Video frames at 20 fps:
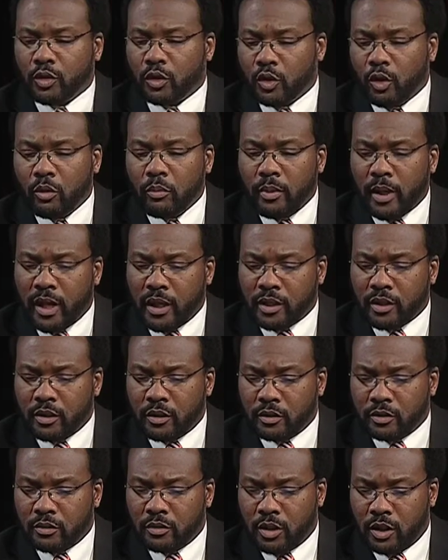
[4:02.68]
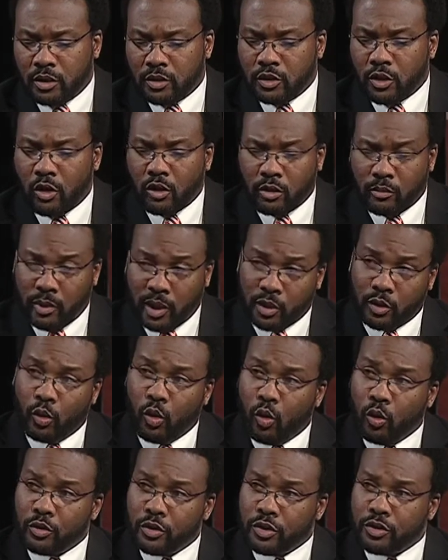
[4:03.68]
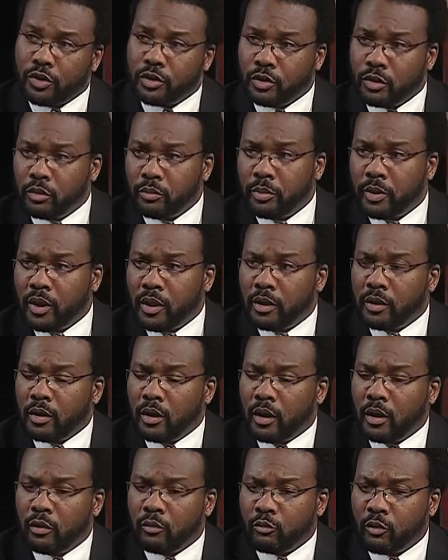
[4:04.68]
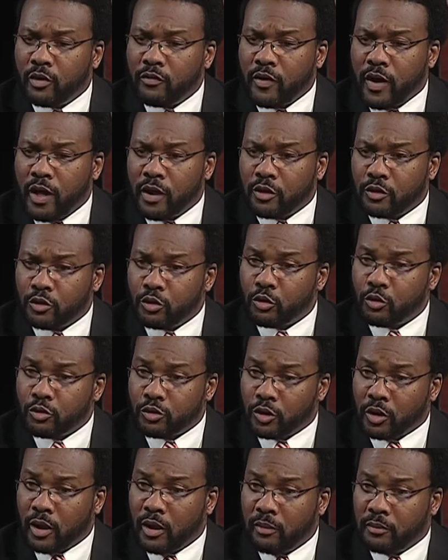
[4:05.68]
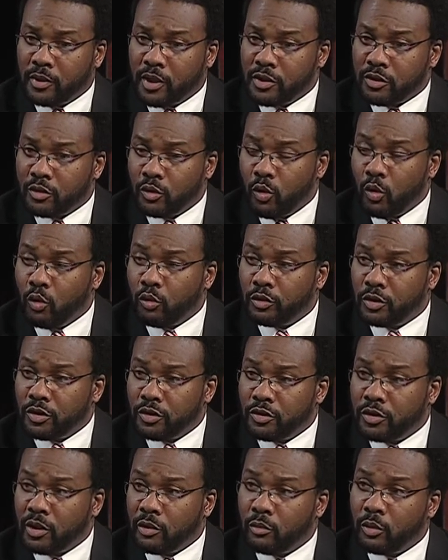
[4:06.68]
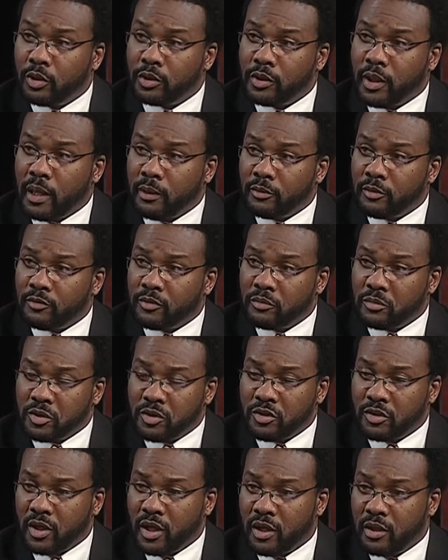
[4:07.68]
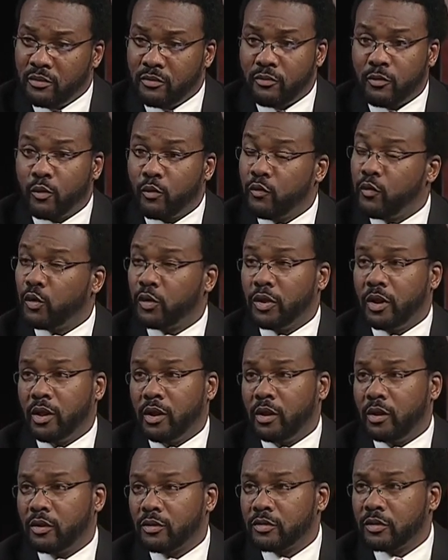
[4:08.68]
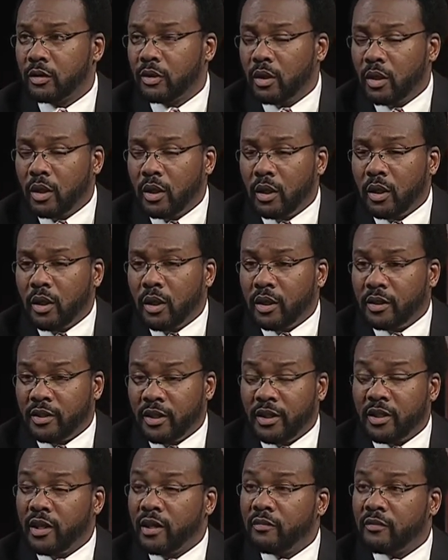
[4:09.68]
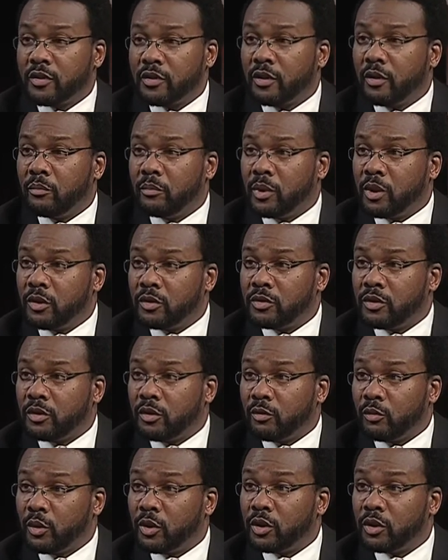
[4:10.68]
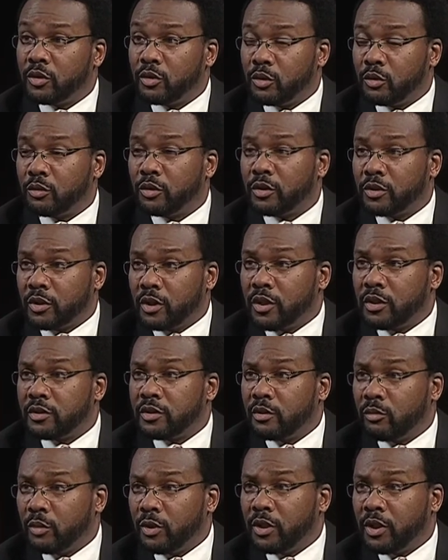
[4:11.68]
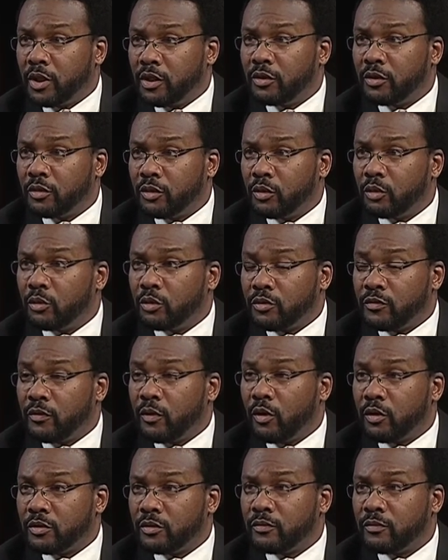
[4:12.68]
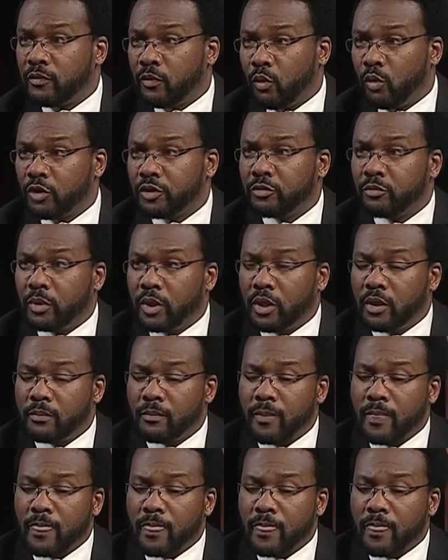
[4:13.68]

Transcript: go back and talk about the ordinance a little bit, we've had a tourist accommodation ordinance that we adopted from the state for years. It didn't give us the ability to really do the things that we need to do as far as enforcement.